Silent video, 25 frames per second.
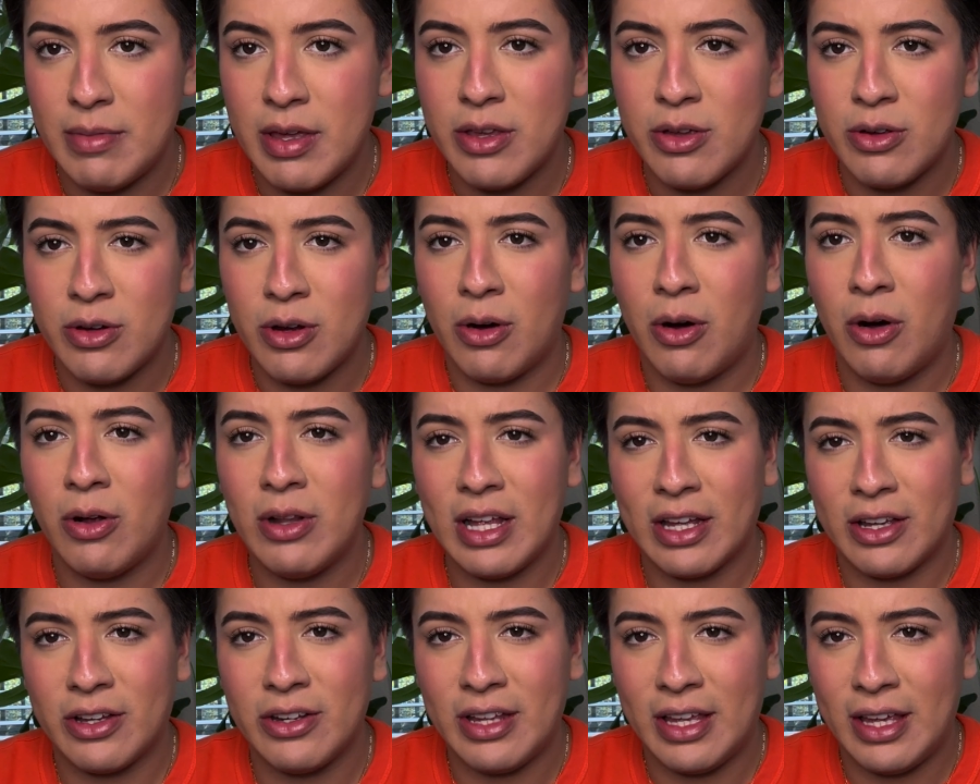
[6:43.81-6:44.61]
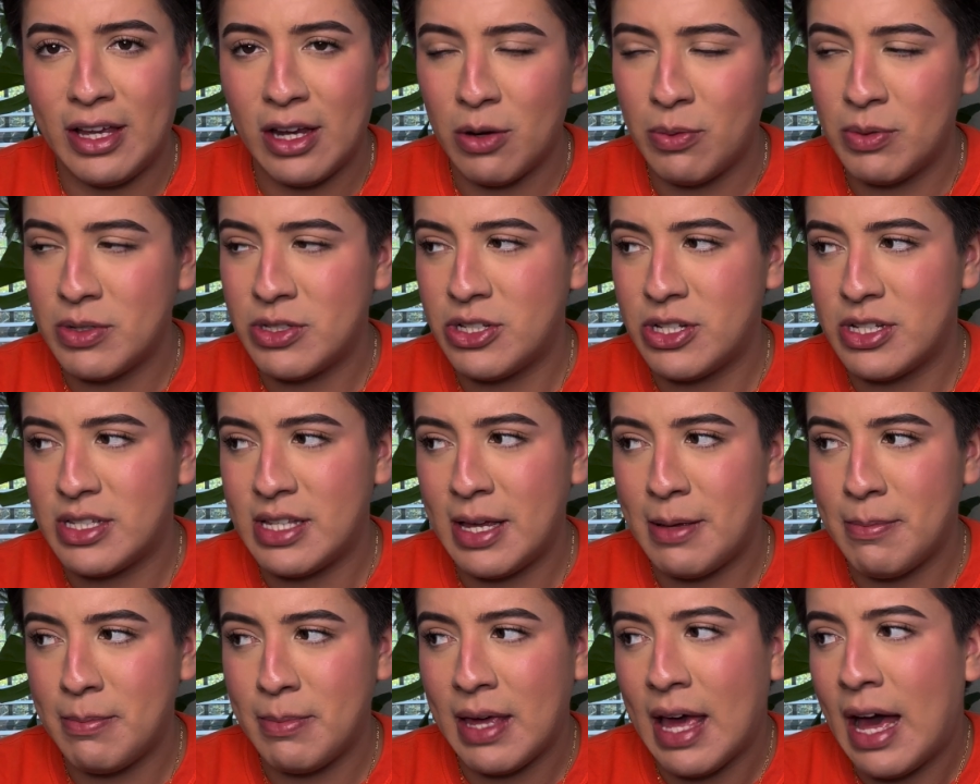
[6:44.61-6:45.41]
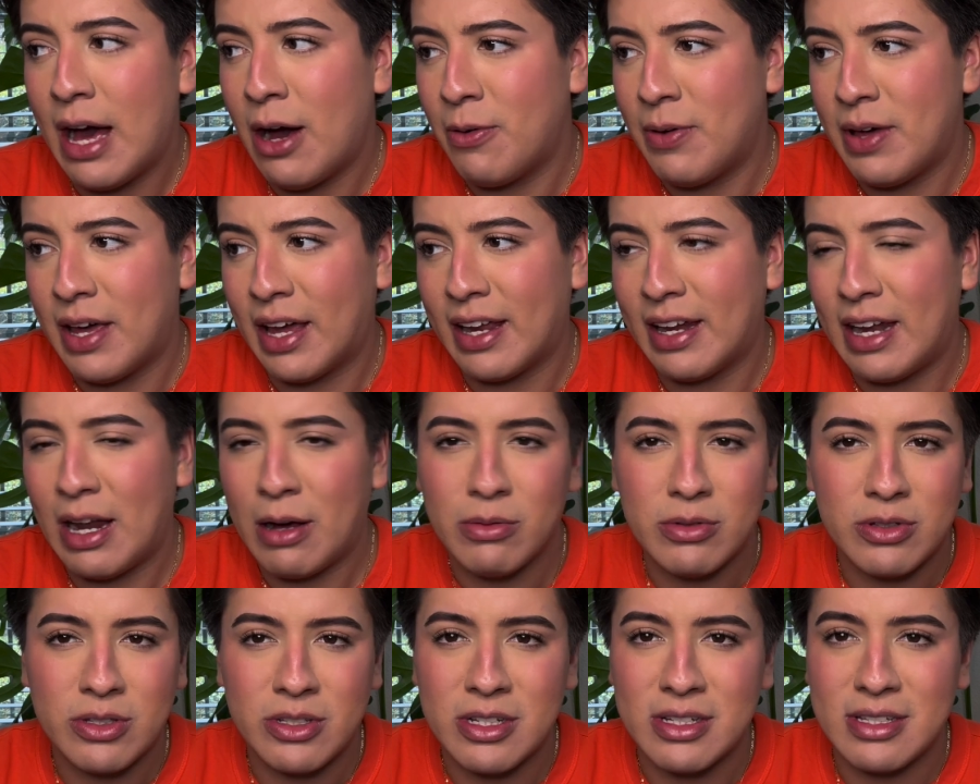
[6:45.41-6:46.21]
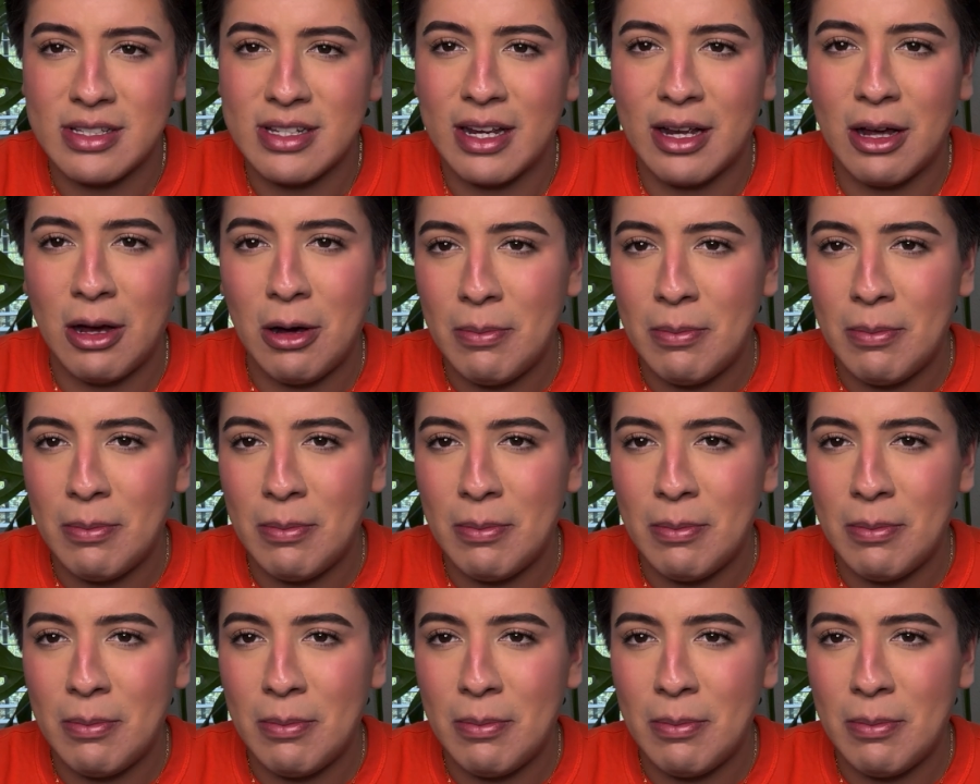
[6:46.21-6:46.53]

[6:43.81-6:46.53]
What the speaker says: and you know, all I could hear was just him meowing, and I was just like,